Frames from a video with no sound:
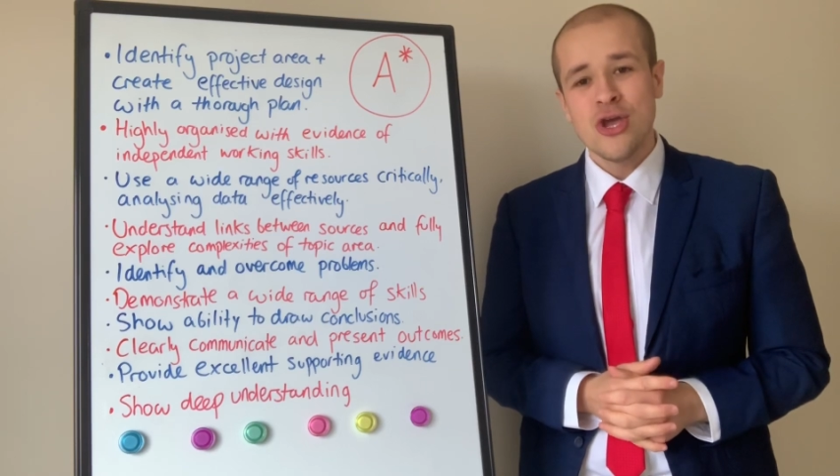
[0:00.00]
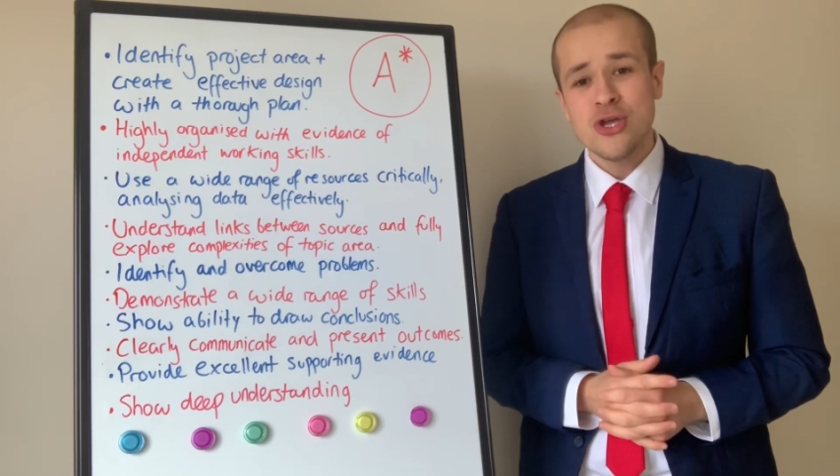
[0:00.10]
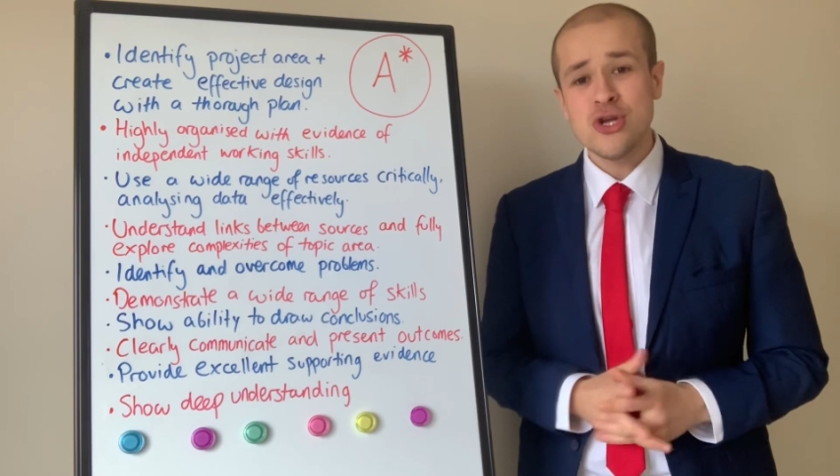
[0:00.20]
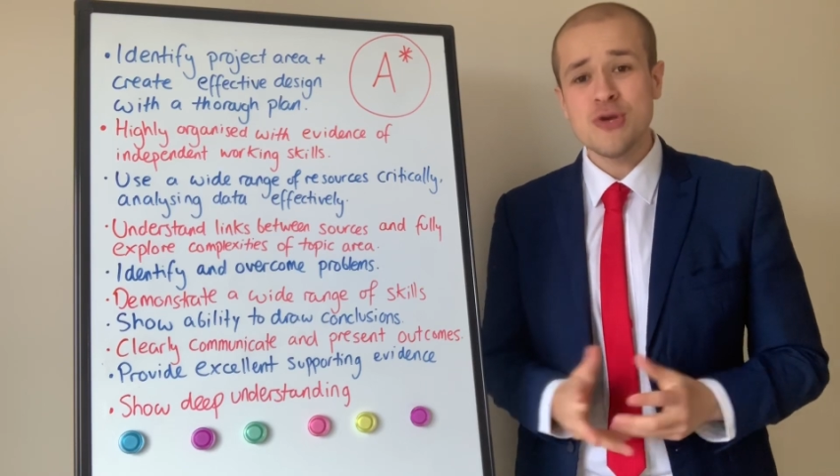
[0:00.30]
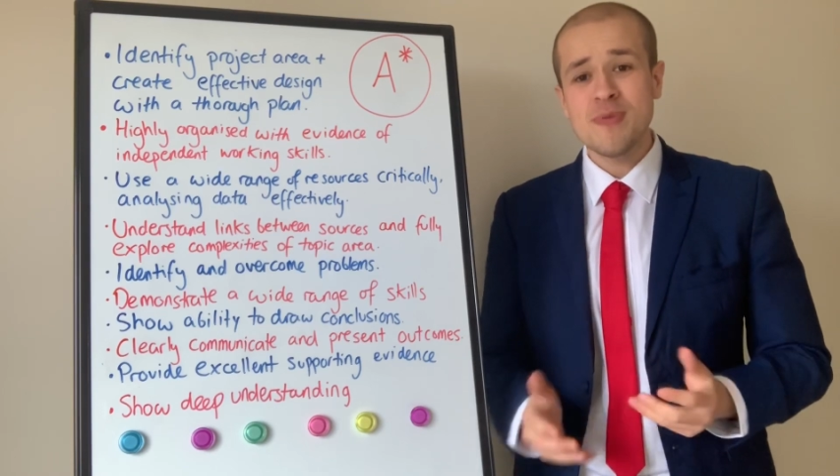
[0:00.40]

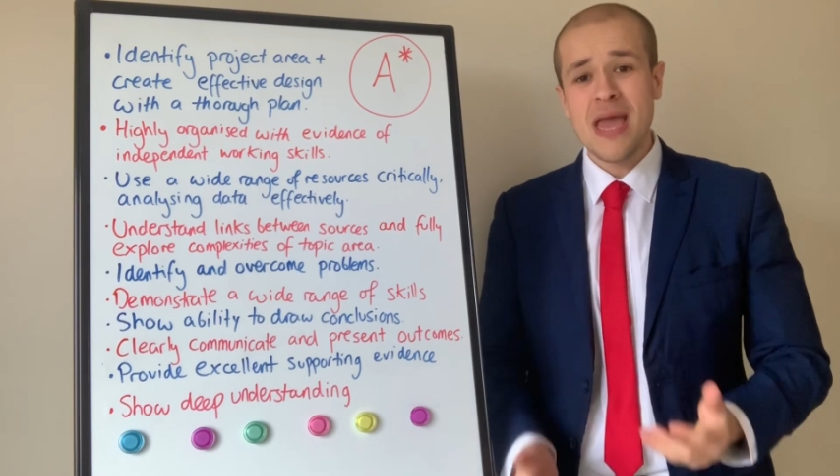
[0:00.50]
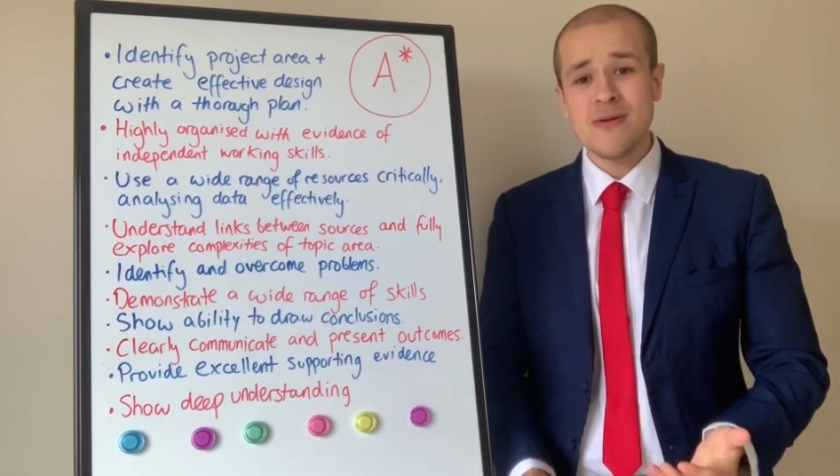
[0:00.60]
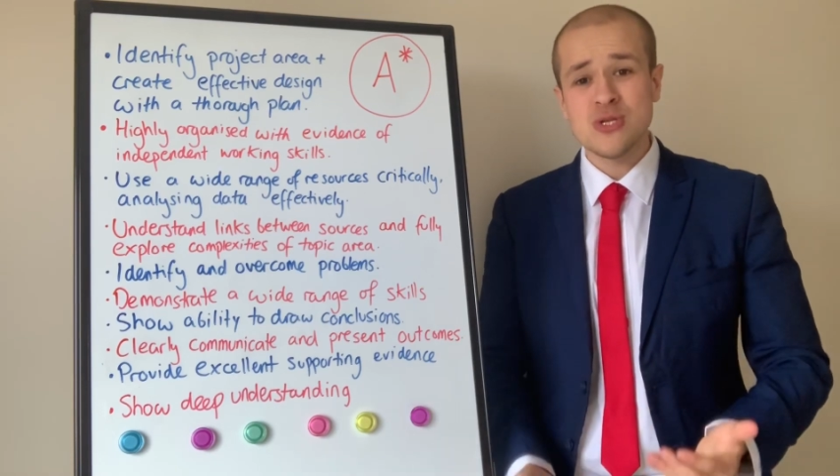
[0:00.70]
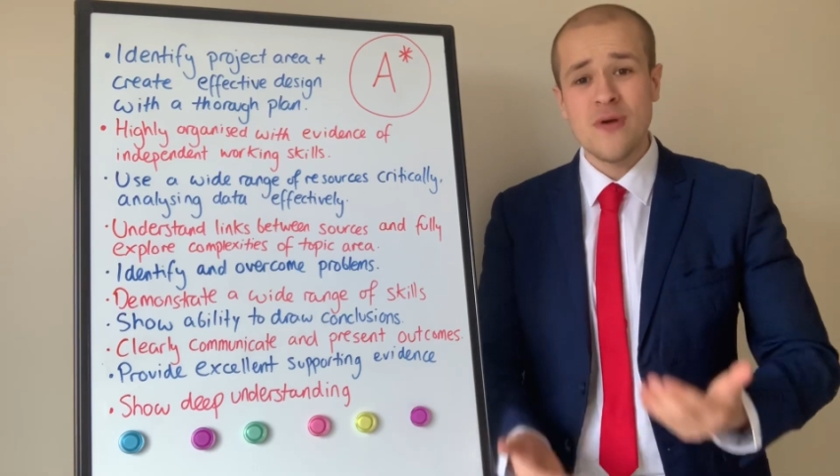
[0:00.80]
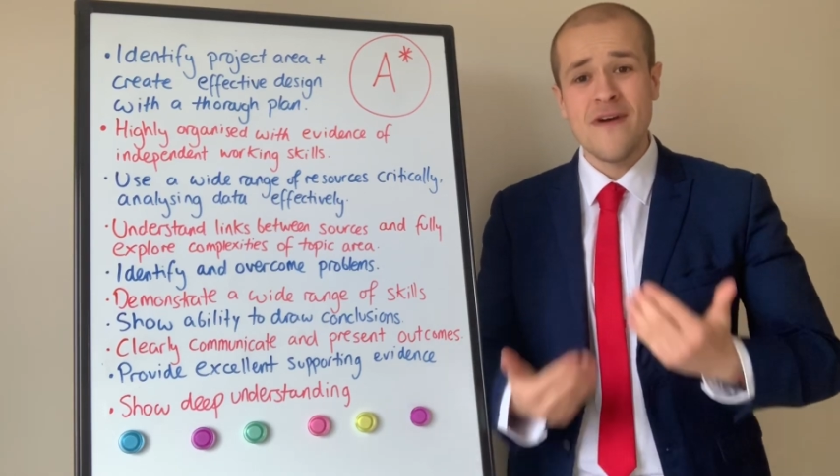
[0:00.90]
you should be able
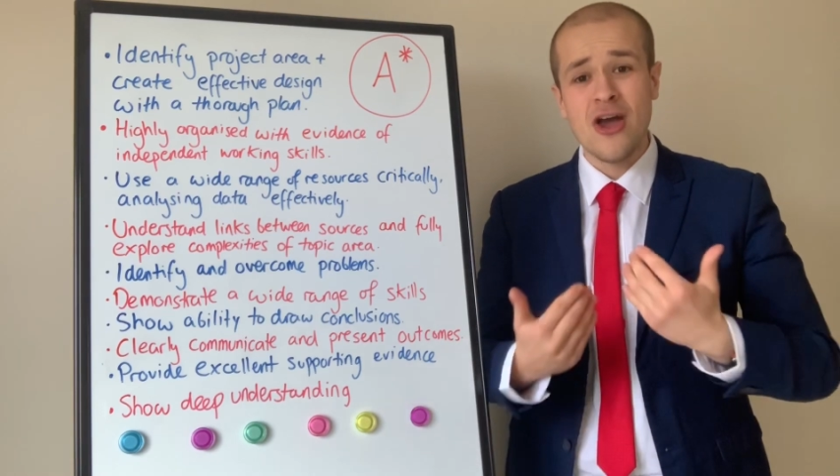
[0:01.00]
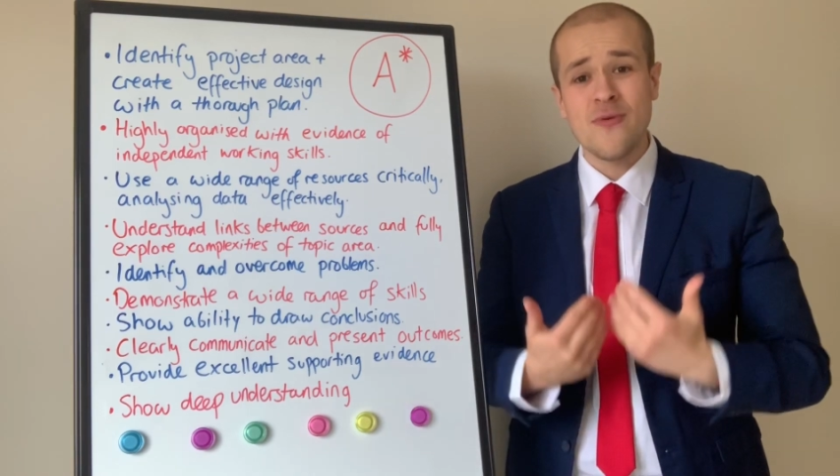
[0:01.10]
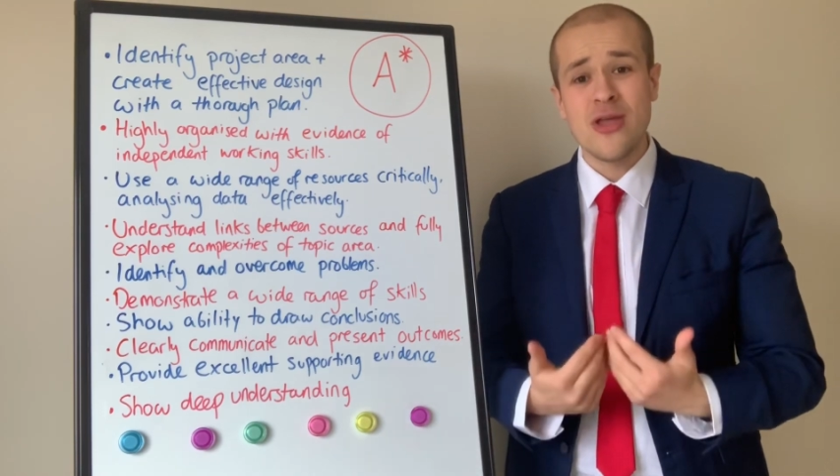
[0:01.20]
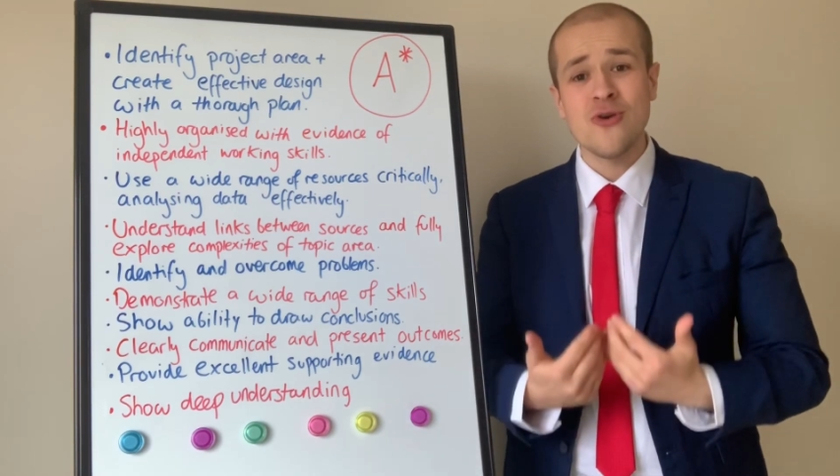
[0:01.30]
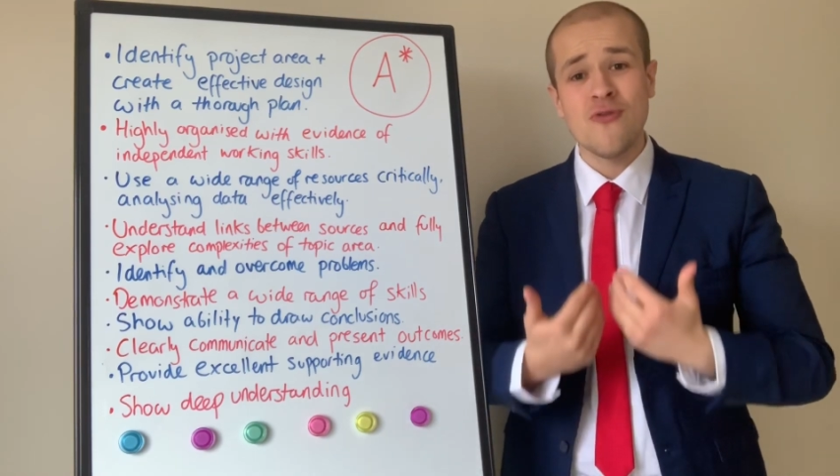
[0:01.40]
to
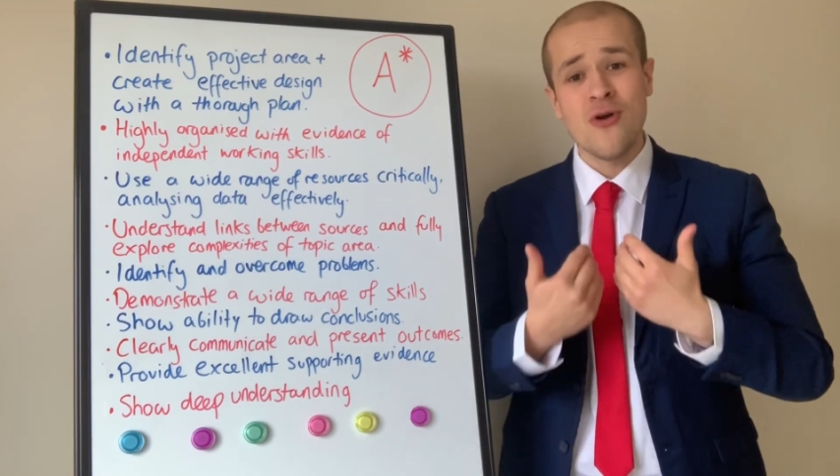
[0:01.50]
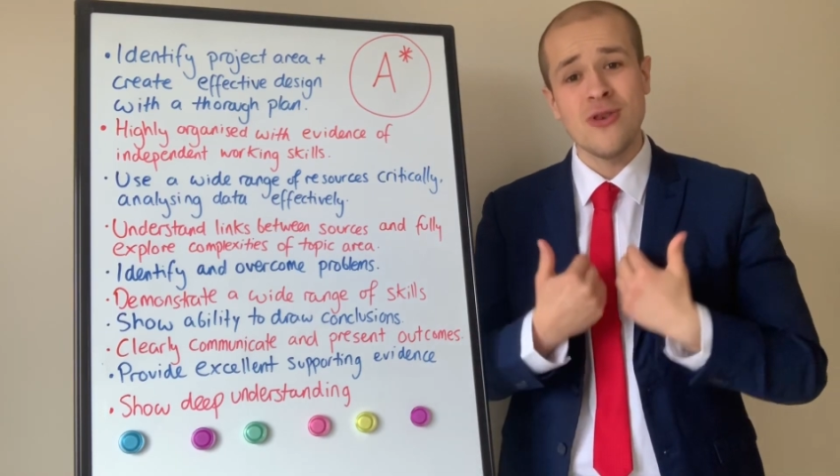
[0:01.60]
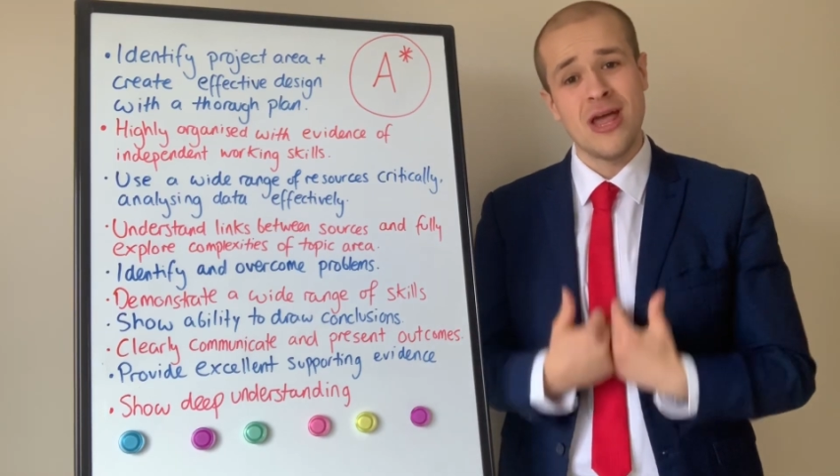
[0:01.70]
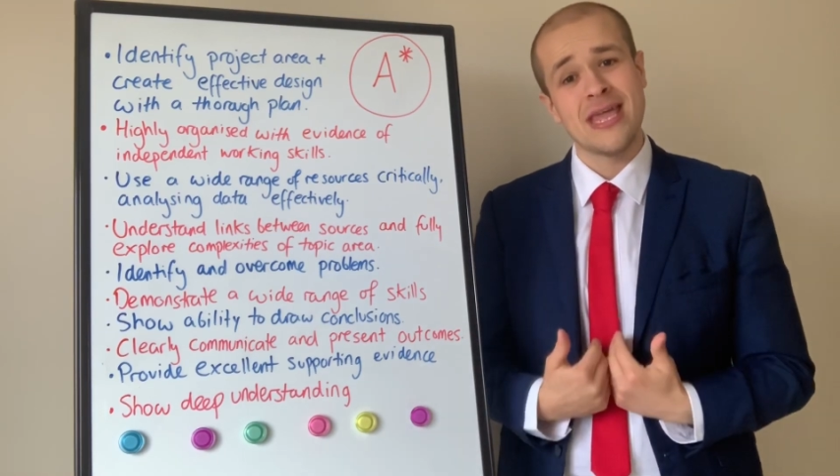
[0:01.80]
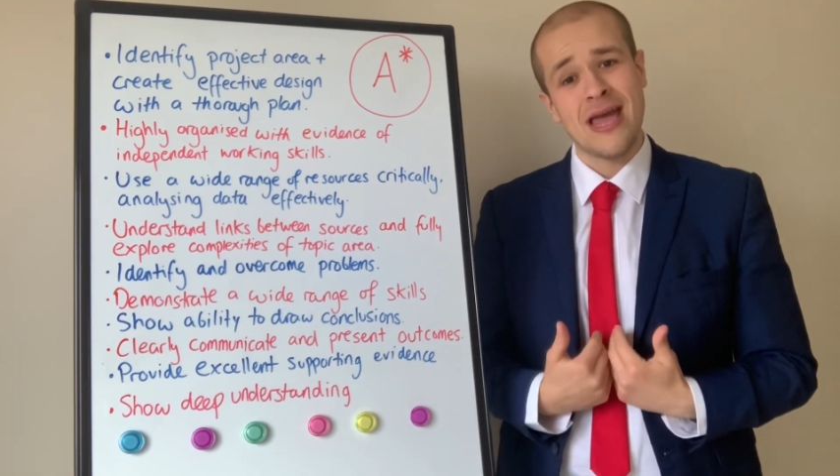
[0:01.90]
evaluate your own learning